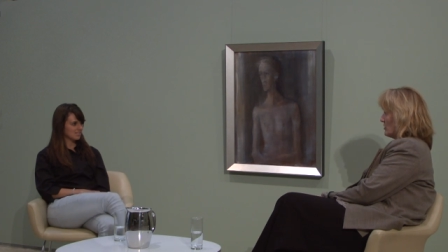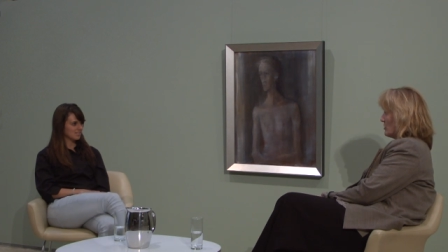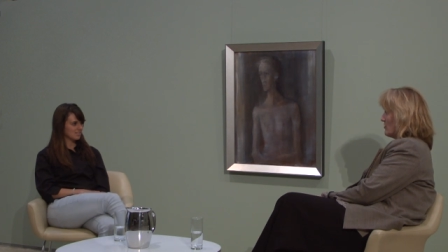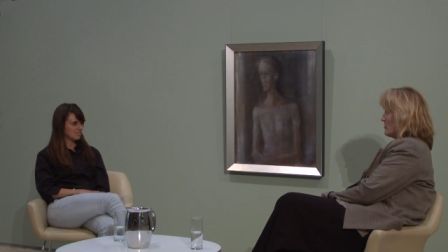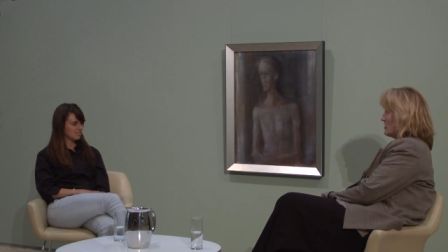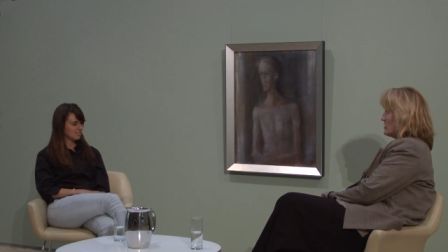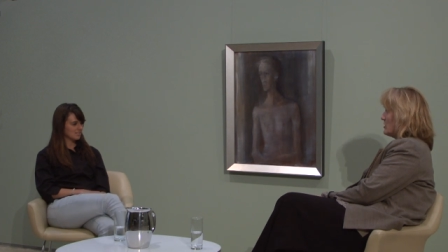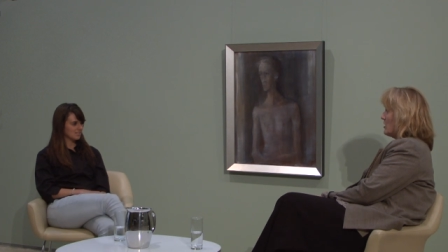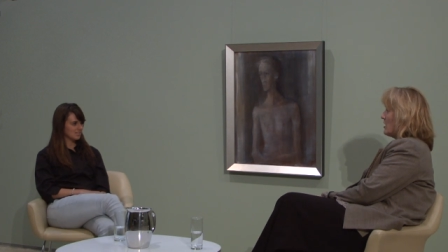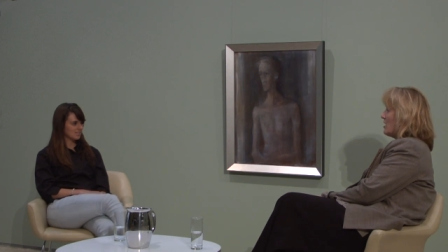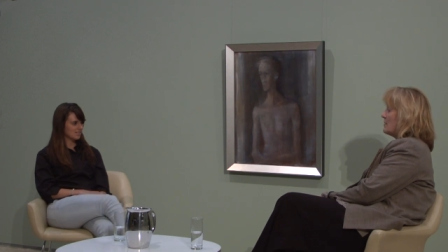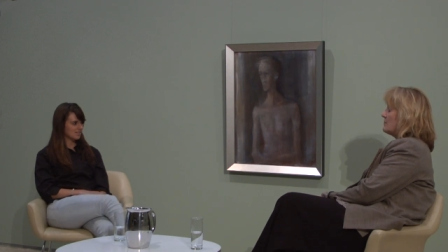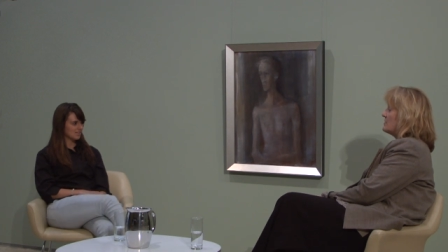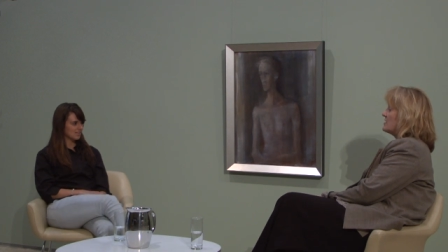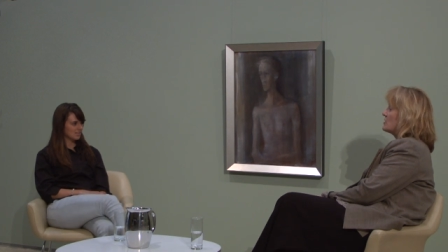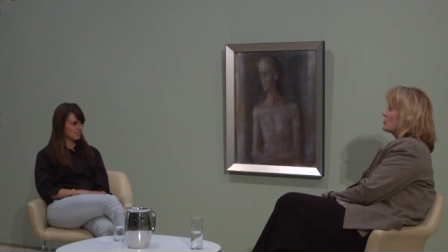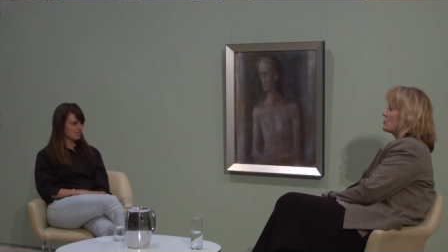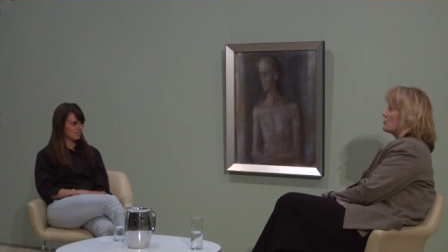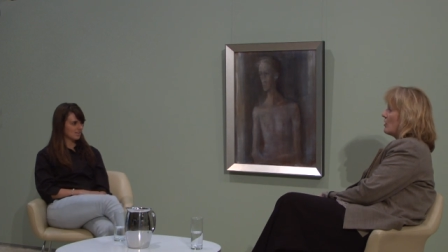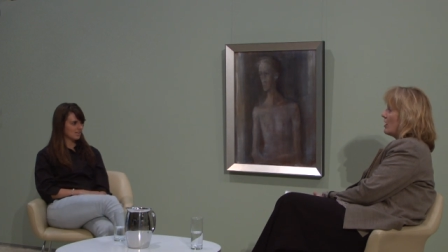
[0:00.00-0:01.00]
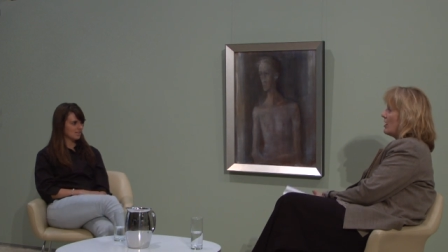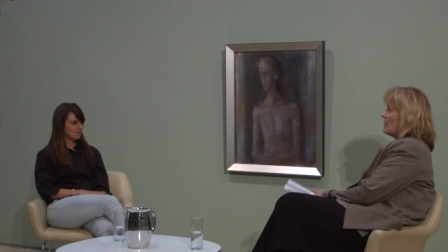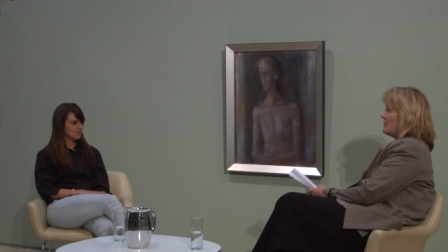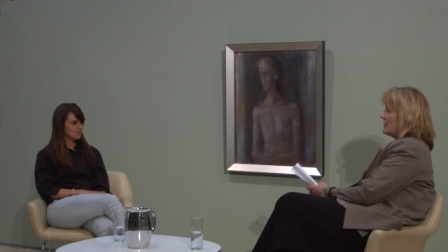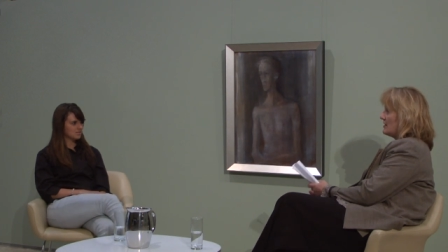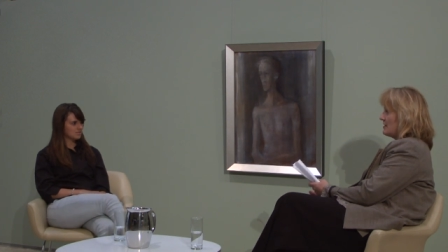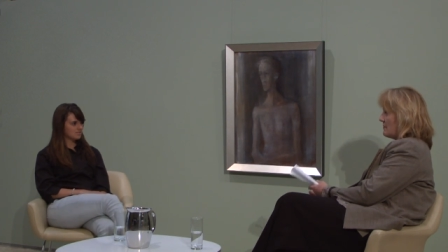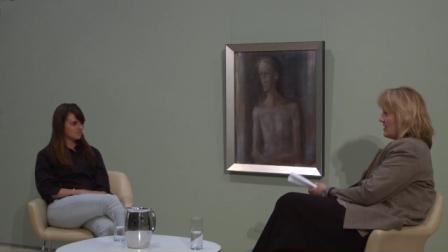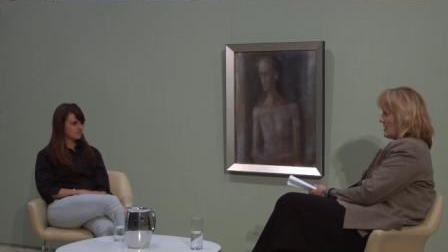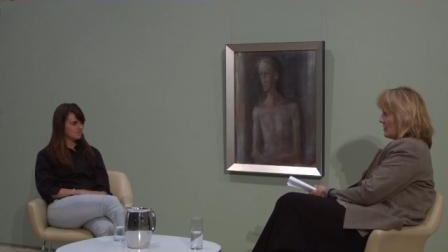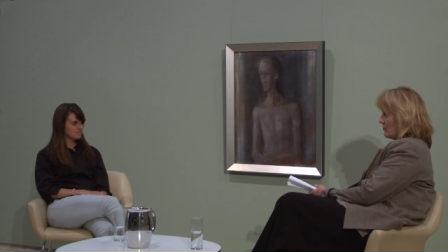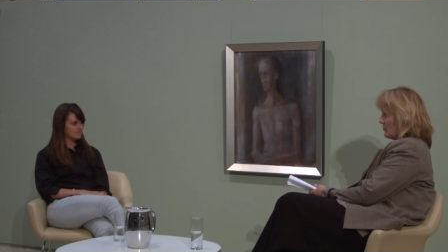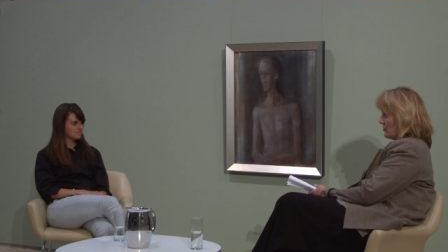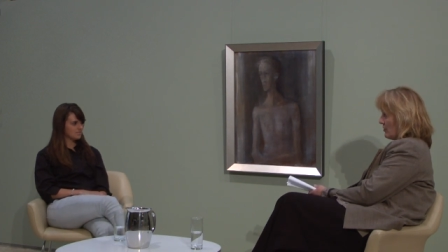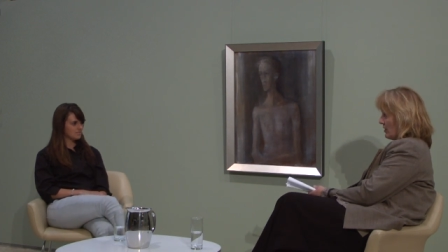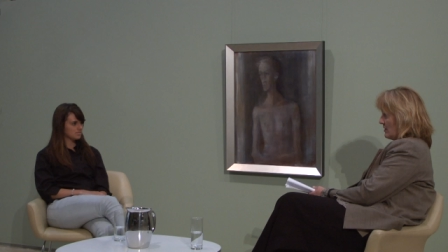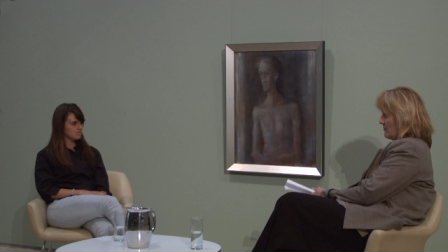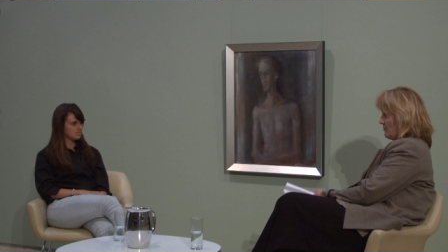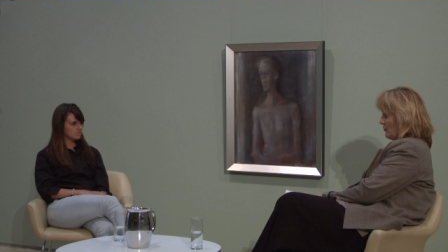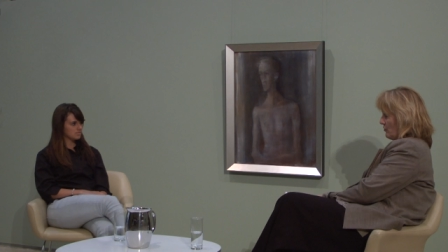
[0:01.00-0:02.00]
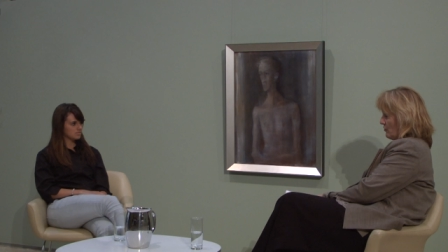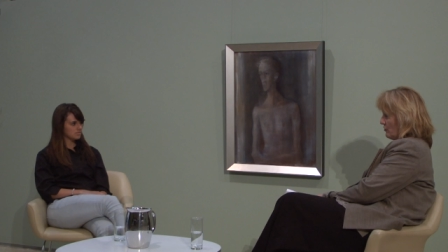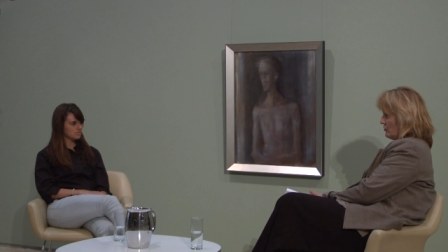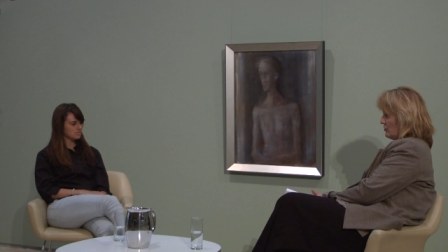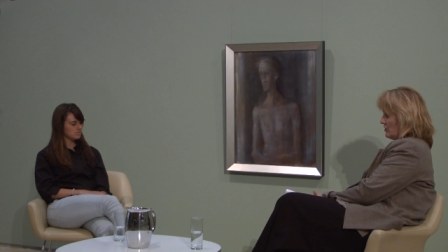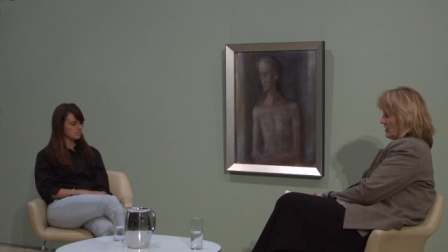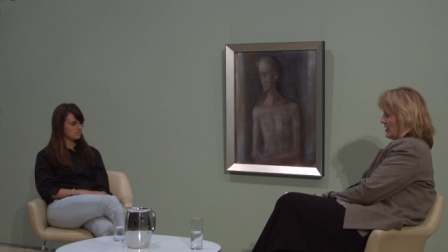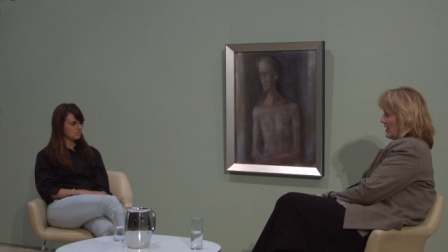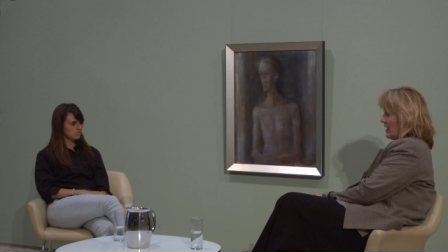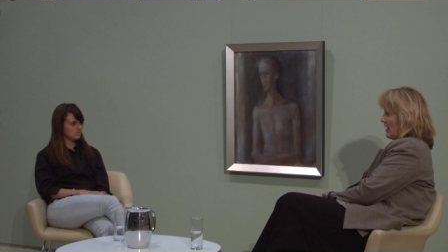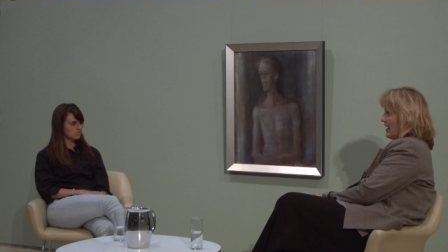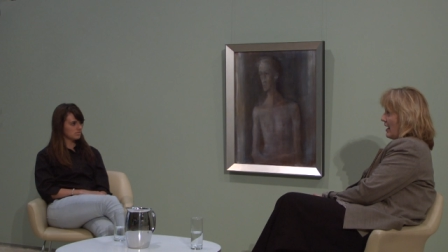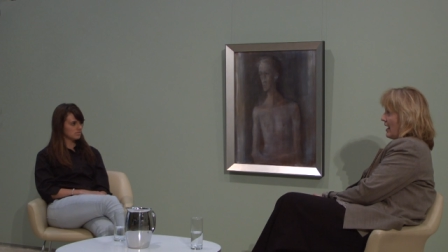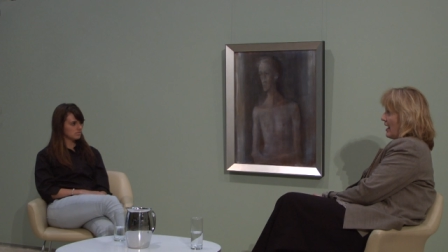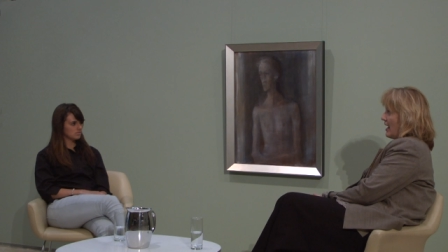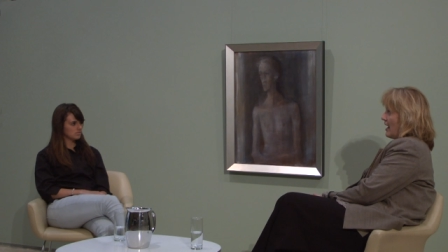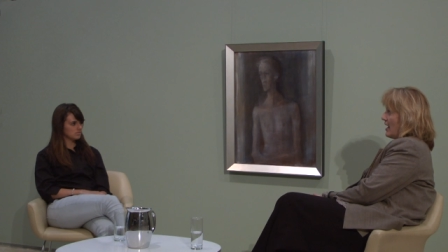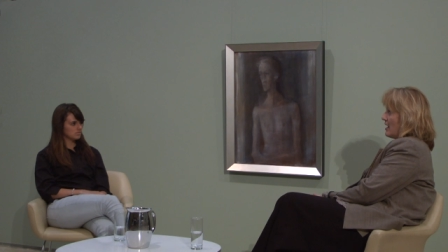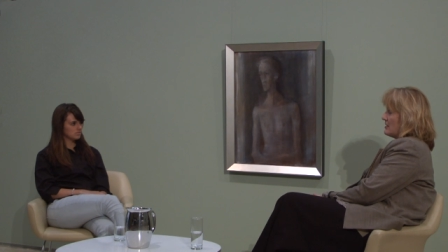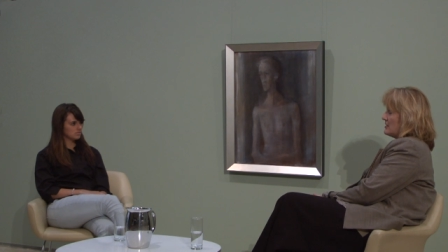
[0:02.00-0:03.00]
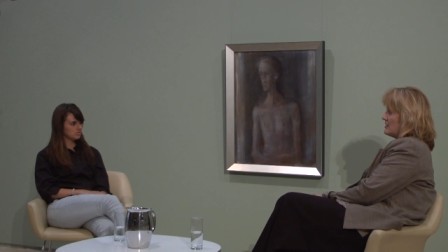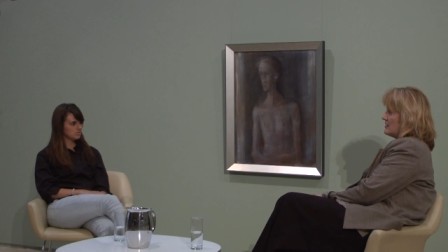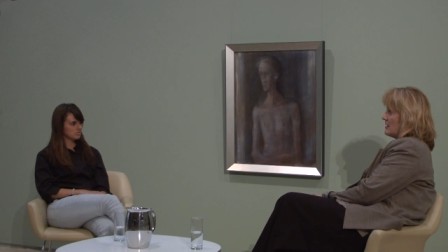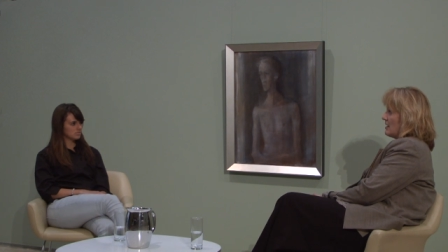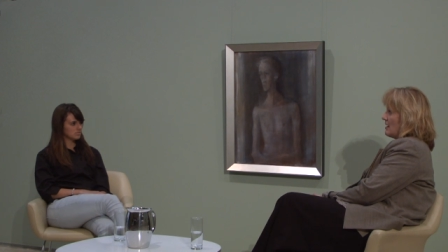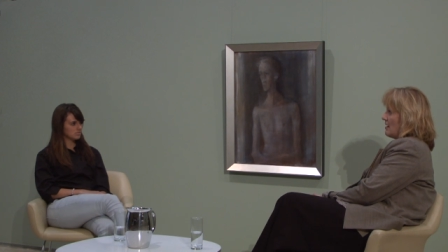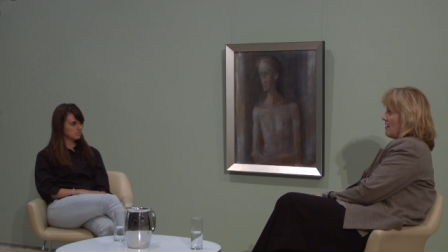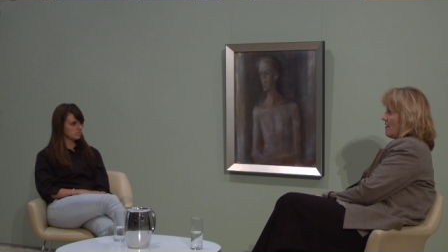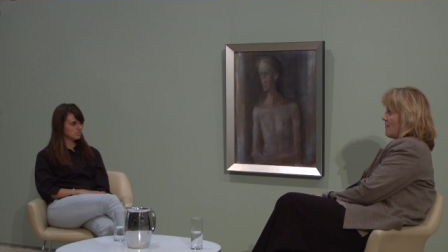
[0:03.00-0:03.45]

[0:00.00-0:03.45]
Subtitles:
at the time, describing the Margaret Olive portrait as